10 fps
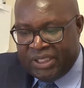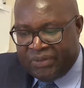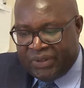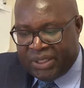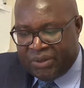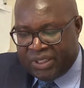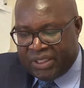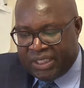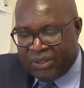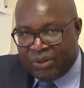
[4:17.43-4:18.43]
if they are not in
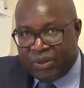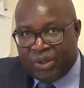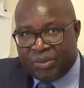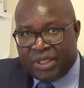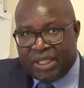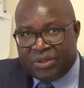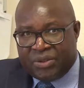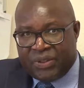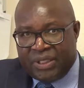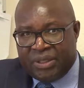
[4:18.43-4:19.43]
their own home
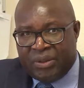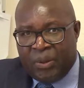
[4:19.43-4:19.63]
country.